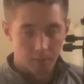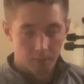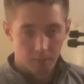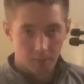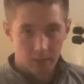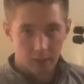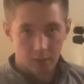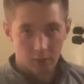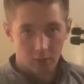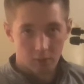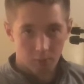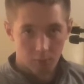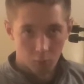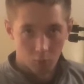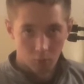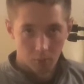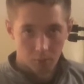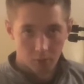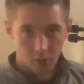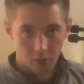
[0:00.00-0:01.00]
that's the 4th
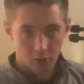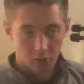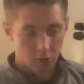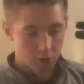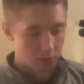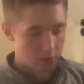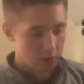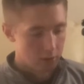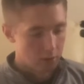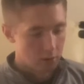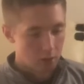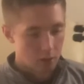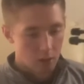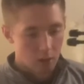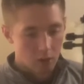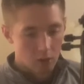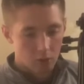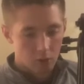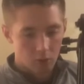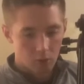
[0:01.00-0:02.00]
position.
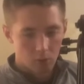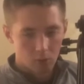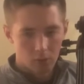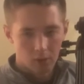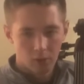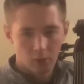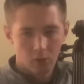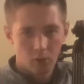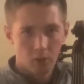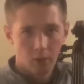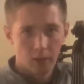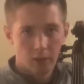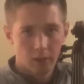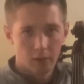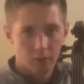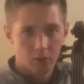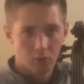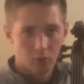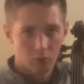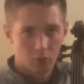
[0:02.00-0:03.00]
So let's go ahead and
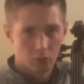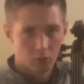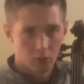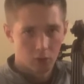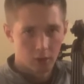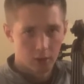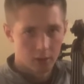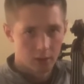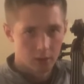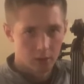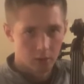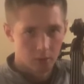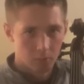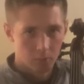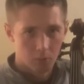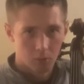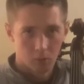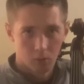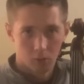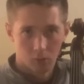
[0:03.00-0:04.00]

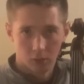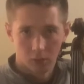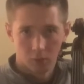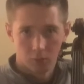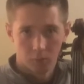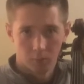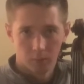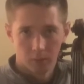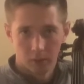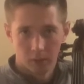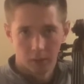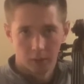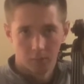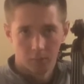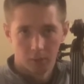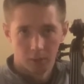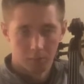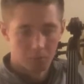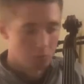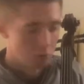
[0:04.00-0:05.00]
let's begin by
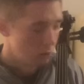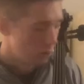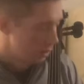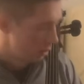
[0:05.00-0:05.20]
trying to